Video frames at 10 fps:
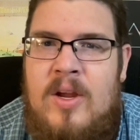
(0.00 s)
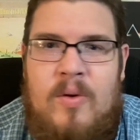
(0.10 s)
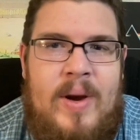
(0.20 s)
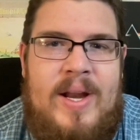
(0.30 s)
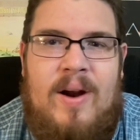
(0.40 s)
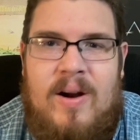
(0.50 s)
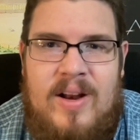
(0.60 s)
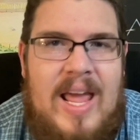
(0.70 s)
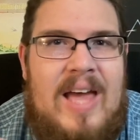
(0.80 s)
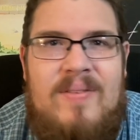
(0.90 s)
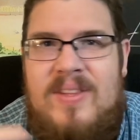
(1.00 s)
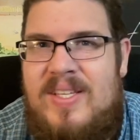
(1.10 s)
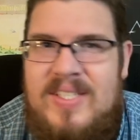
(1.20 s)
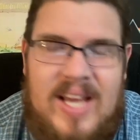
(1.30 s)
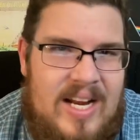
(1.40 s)
Raining Hard in Heaven,
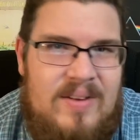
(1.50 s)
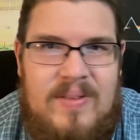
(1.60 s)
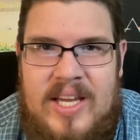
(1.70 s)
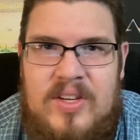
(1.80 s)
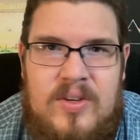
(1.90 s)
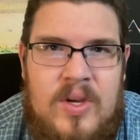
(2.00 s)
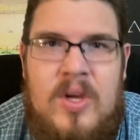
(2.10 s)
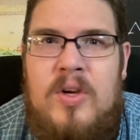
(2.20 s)
this kind of like